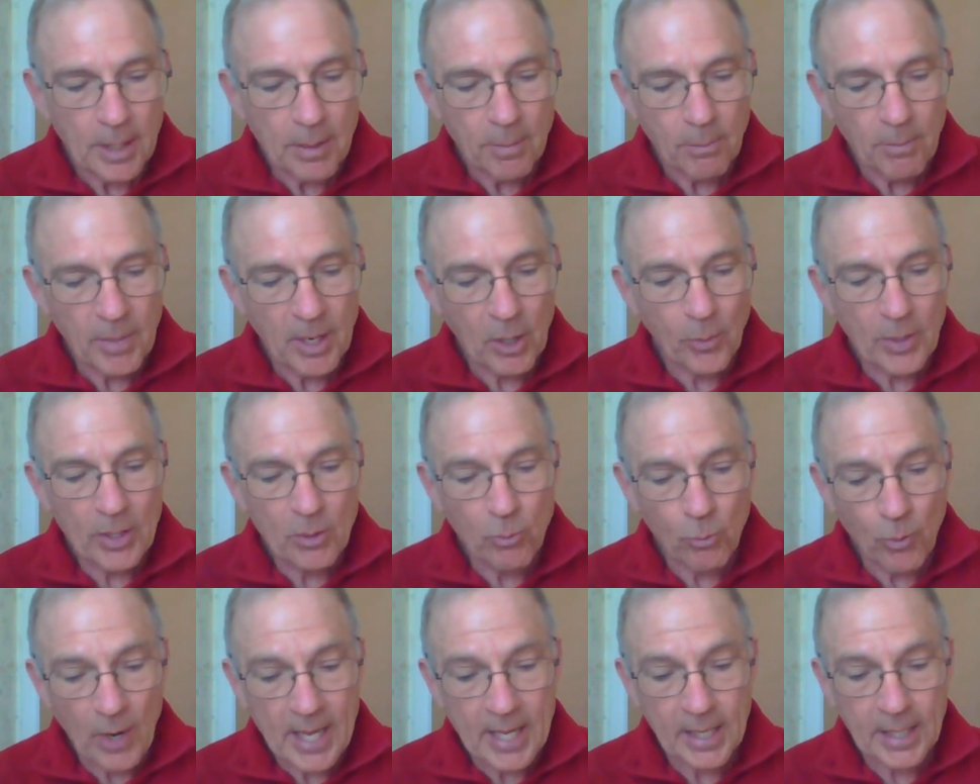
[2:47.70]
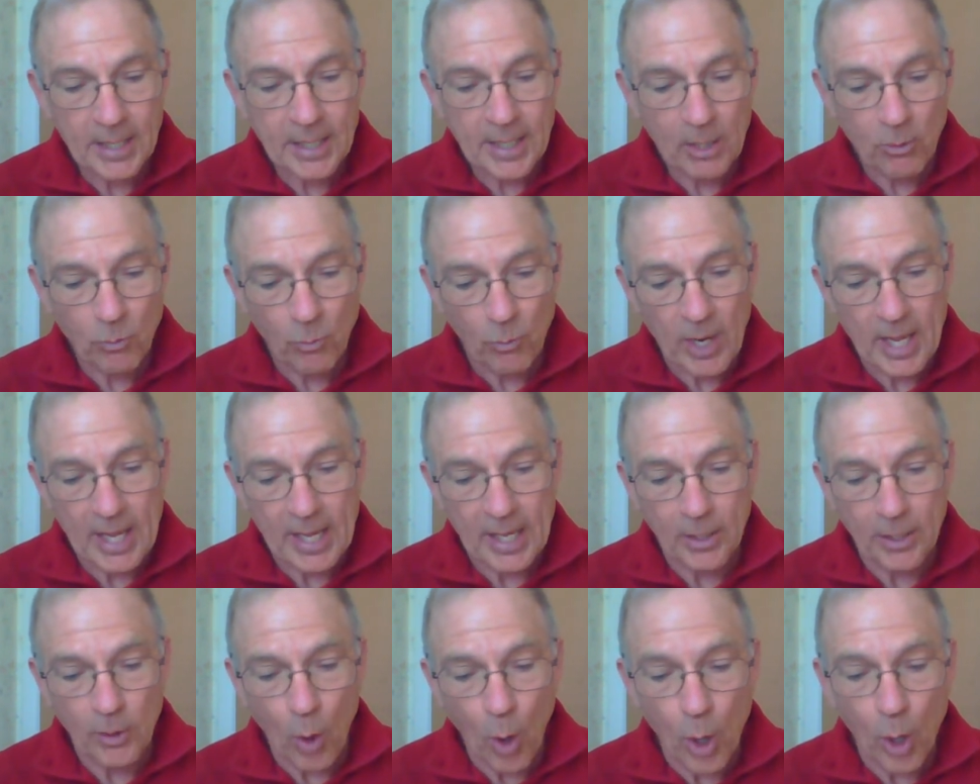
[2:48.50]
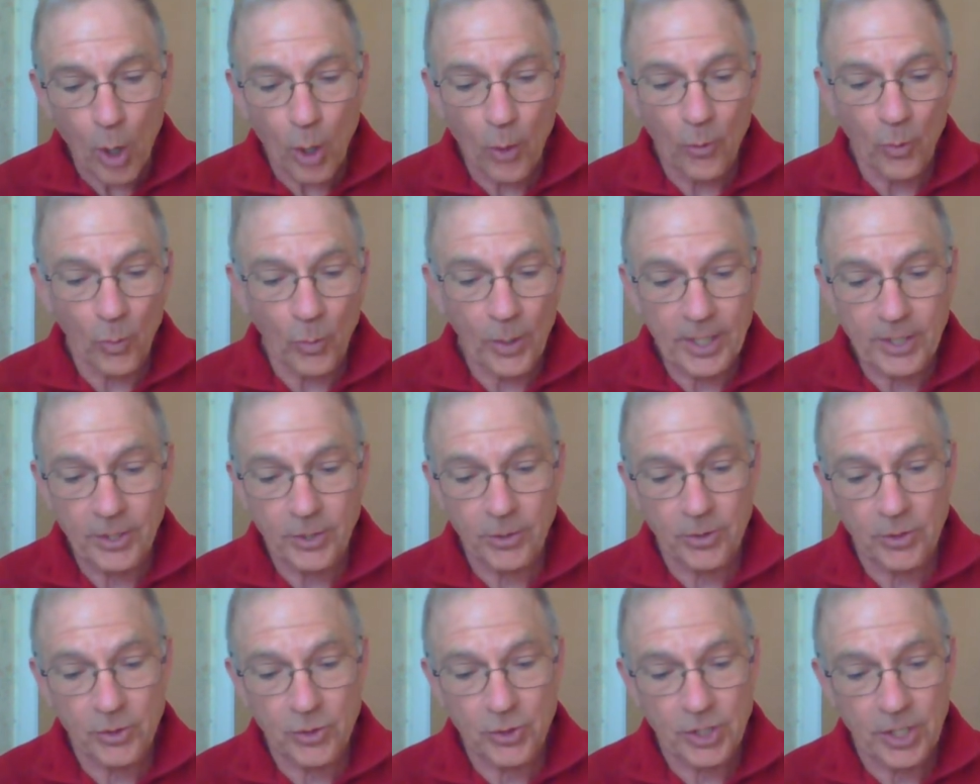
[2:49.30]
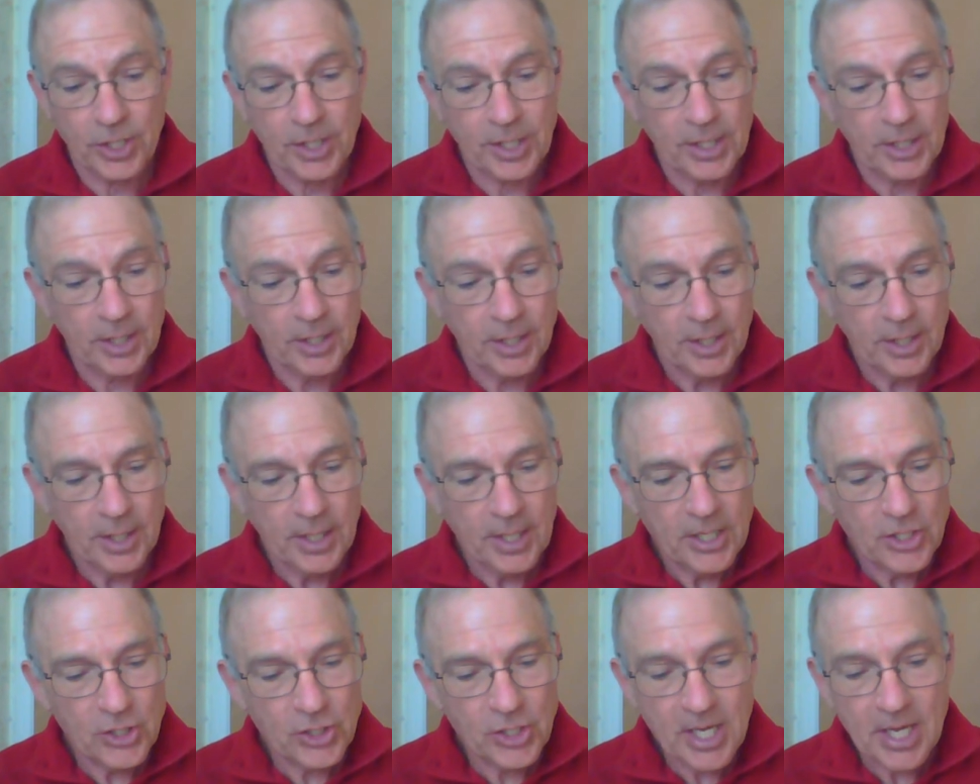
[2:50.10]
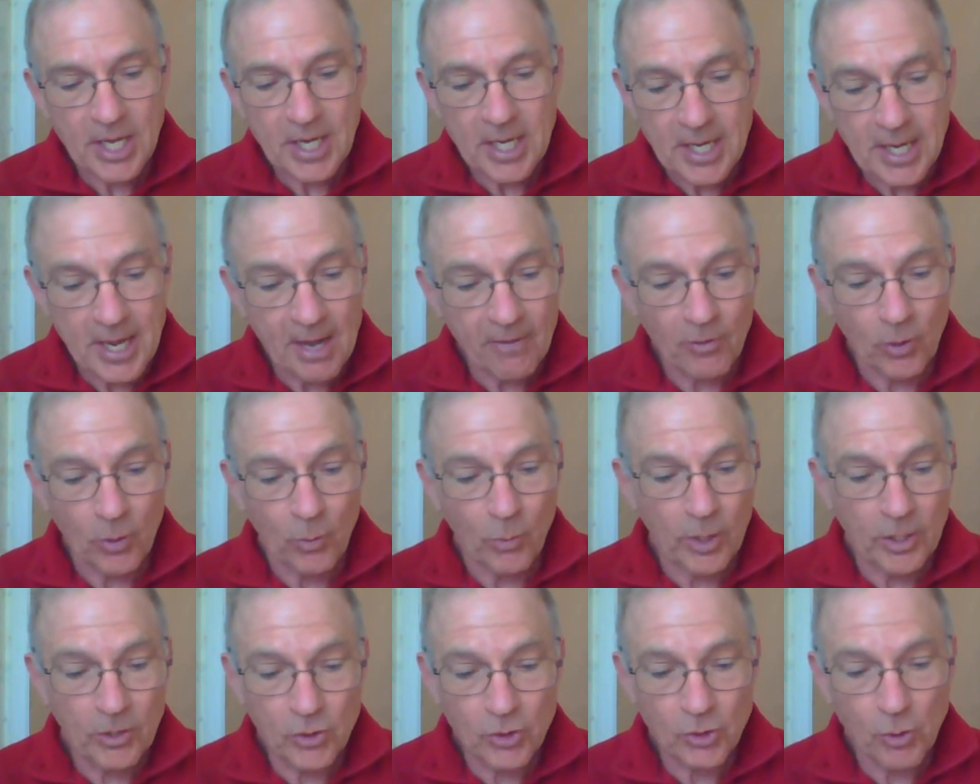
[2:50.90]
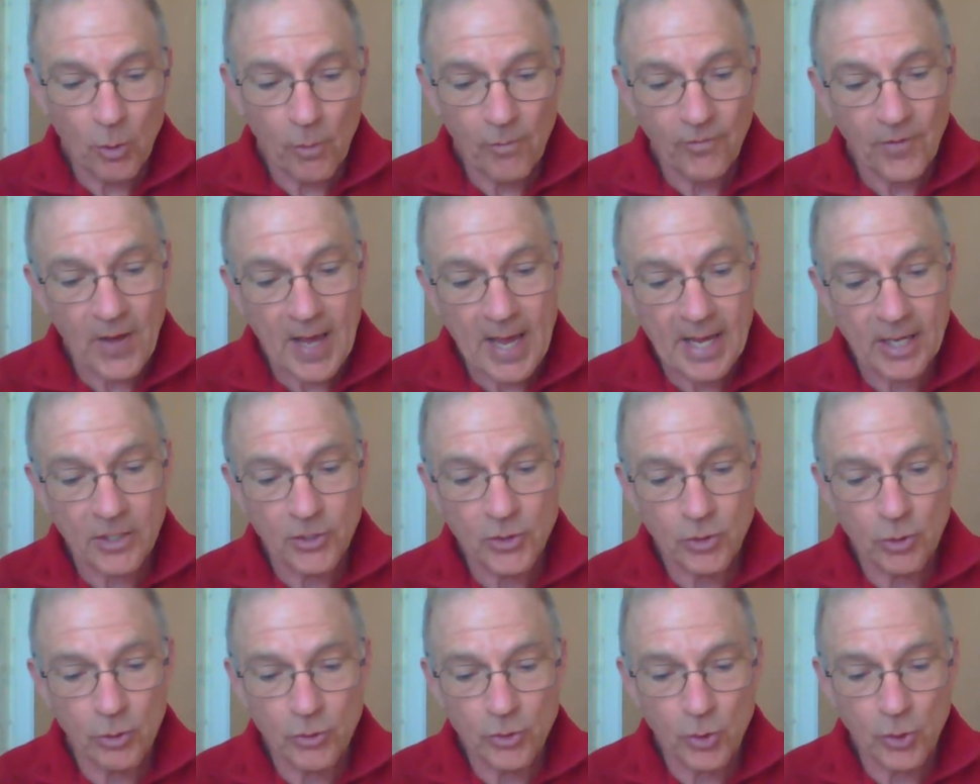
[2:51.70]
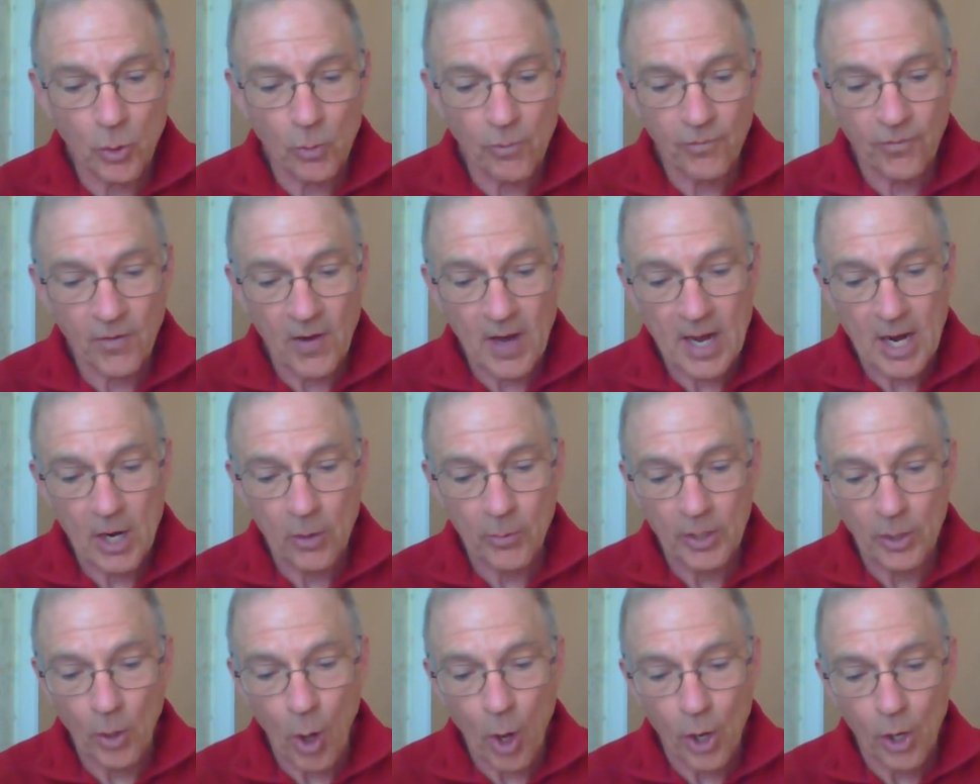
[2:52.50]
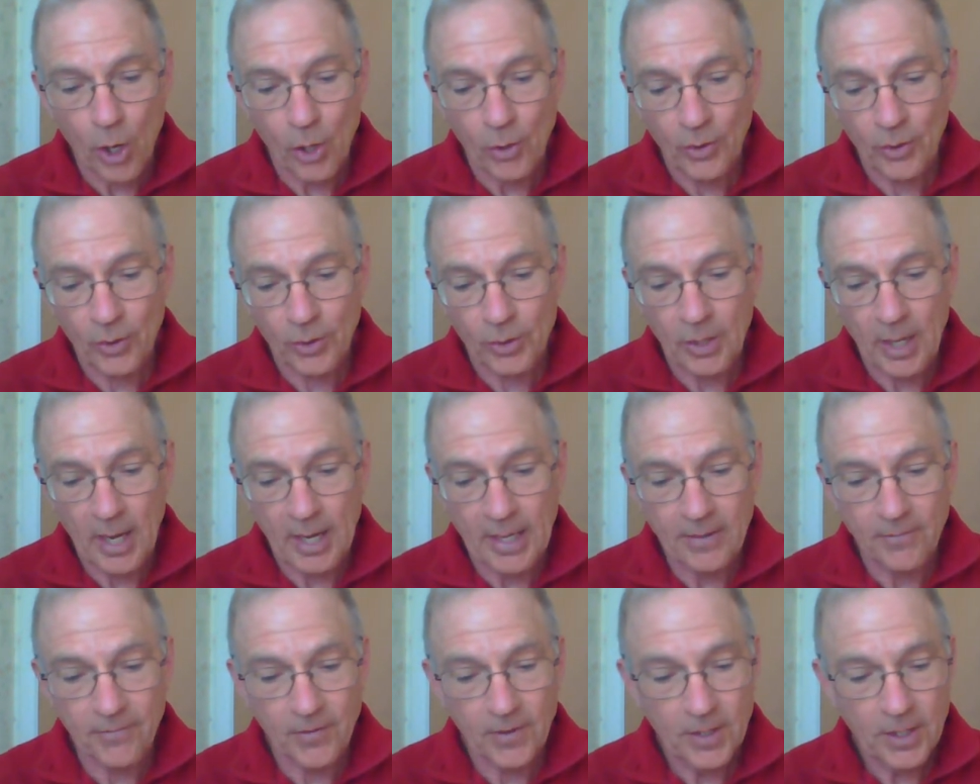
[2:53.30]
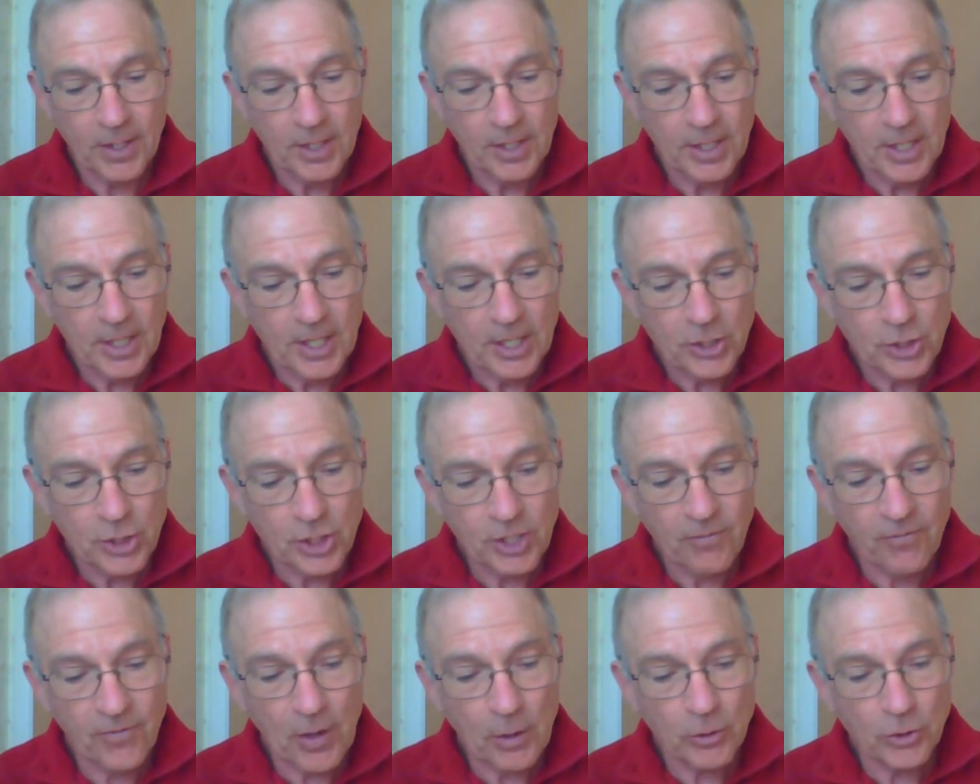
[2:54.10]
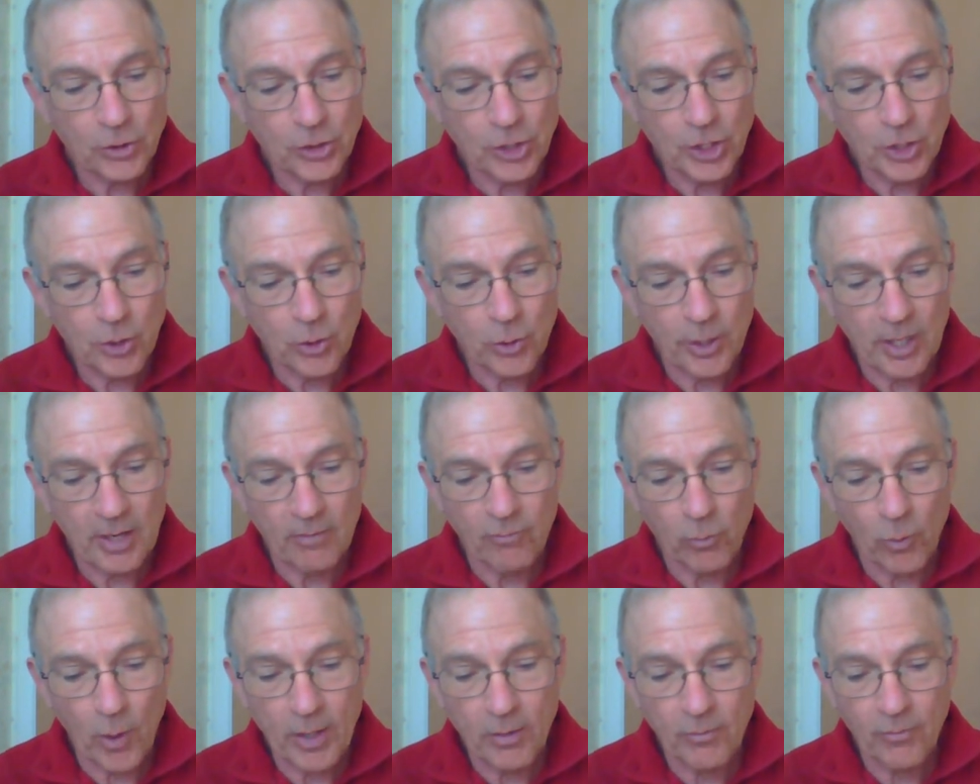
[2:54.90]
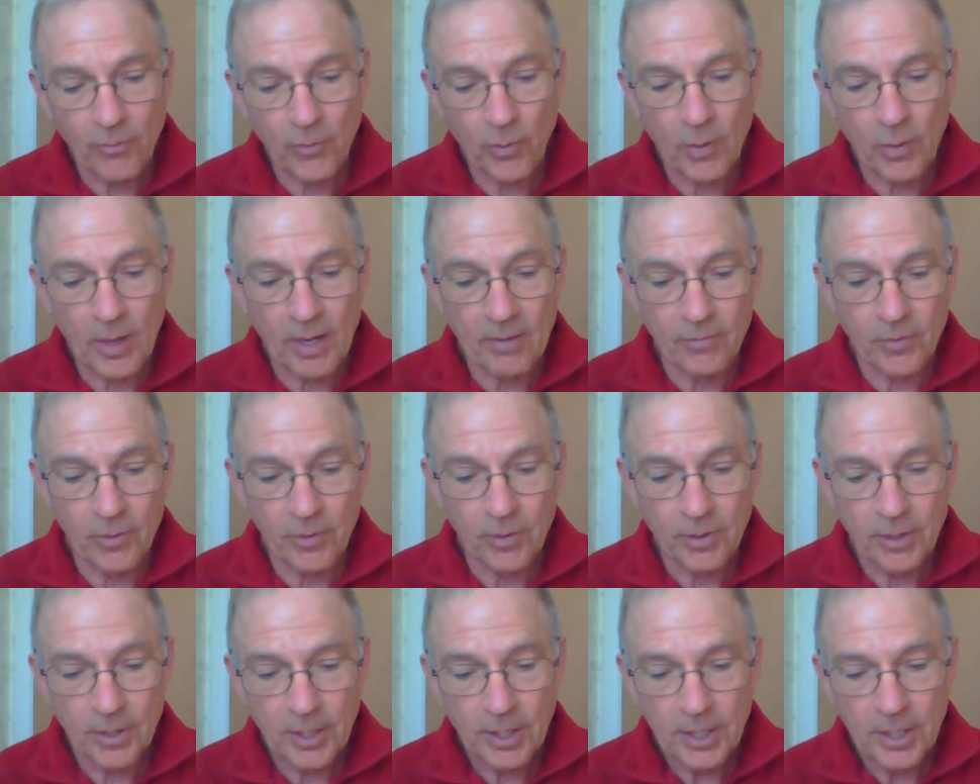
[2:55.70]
Mary ran and ran all the way to the city. She had never run so fast or so far in all her life. She felt she could have run forever.